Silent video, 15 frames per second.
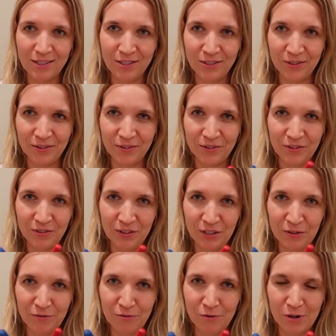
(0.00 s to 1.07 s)
2, 3,
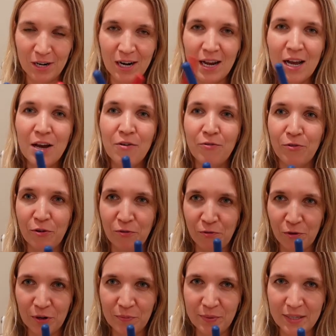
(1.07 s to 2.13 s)
4 for
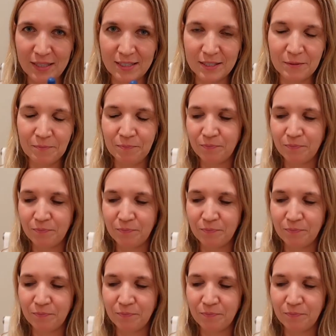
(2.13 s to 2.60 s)
4 beats.